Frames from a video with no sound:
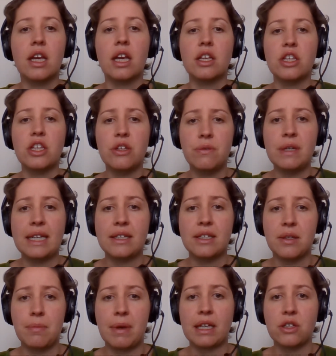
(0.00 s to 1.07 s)
You need
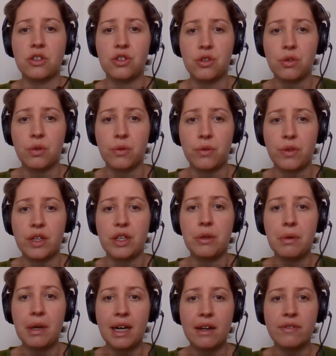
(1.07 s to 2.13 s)
to make sure that
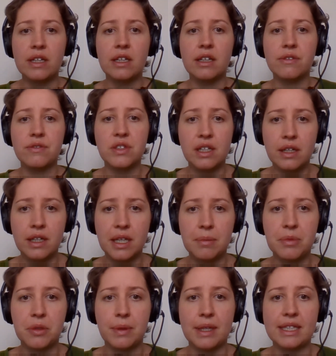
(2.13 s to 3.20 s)
you have enough time
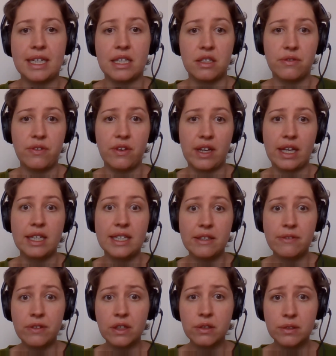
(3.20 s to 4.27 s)
to identify any
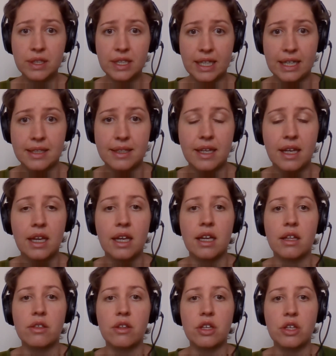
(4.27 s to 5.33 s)
difficulties,
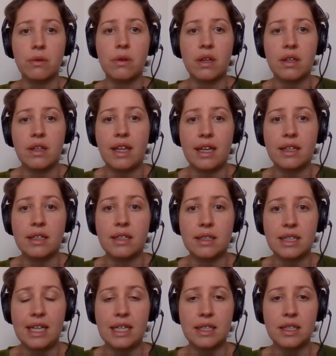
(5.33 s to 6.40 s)
that you can then
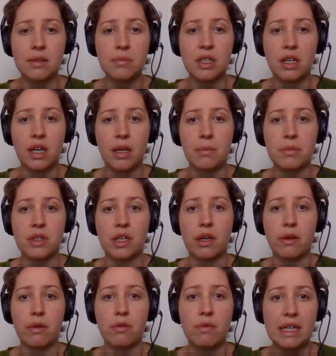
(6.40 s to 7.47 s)
take some time to
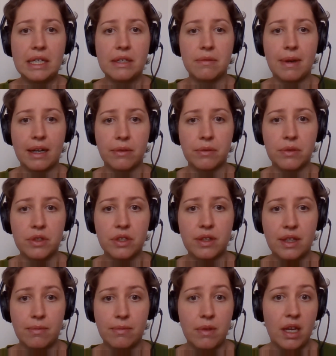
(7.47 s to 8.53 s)
go and read around
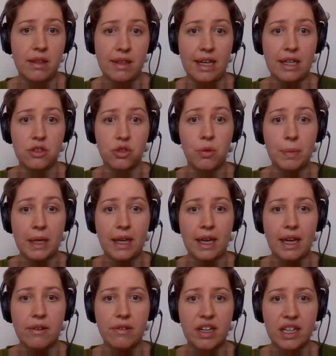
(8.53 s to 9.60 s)
that topic
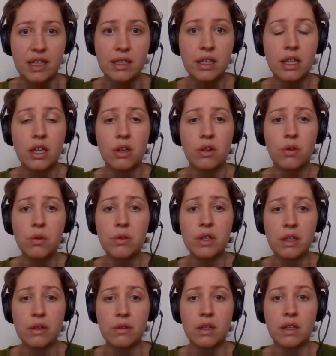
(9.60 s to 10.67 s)
area, or
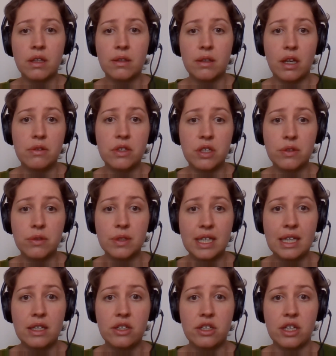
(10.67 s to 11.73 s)
that you can go to your
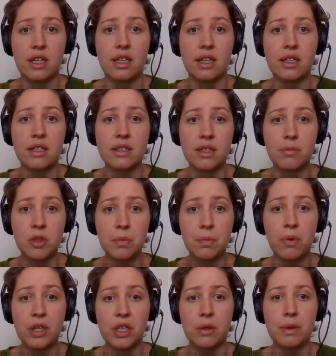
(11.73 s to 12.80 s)
teacher and ask them to
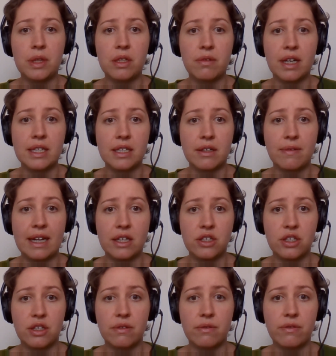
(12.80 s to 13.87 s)
point you in the right
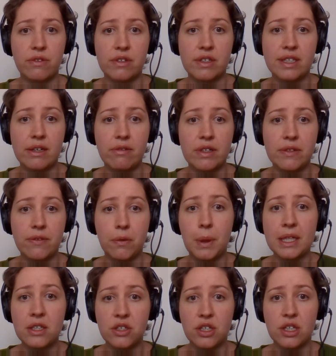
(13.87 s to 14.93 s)
direction for a series of
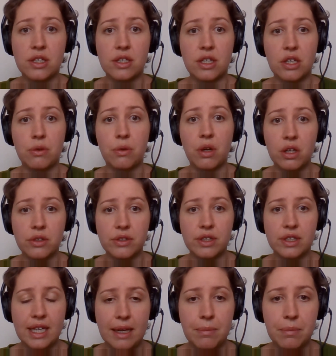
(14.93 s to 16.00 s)
questions that you can't
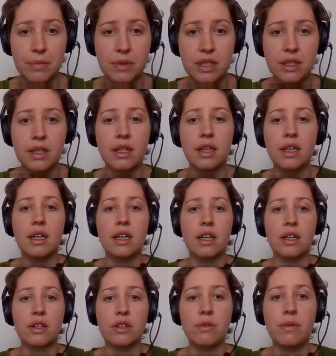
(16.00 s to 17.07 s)
attempt.
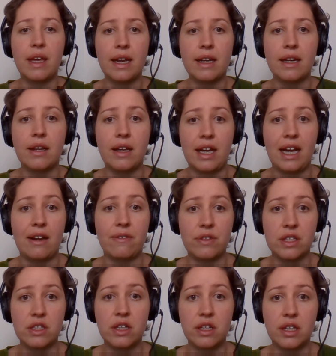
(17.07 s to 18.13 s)
You then have
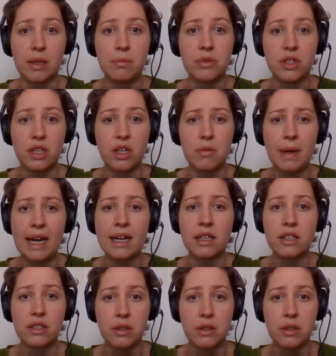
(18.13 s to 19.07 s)
the time to go back to the